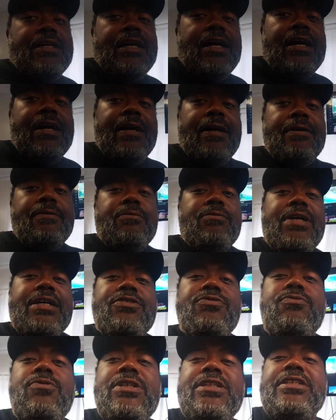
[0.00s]
Uh,
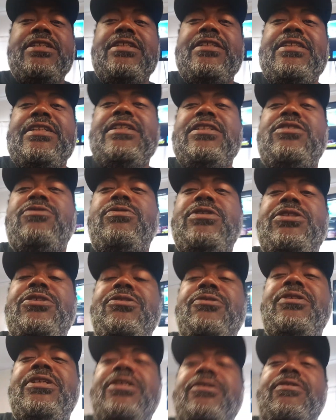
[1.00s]
that's one of the things we
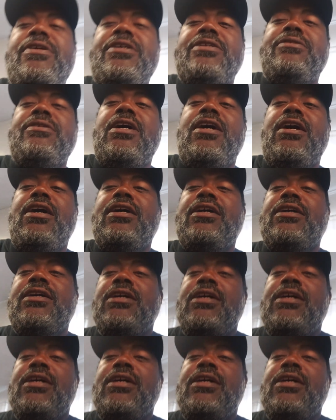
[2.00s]
do here at uh,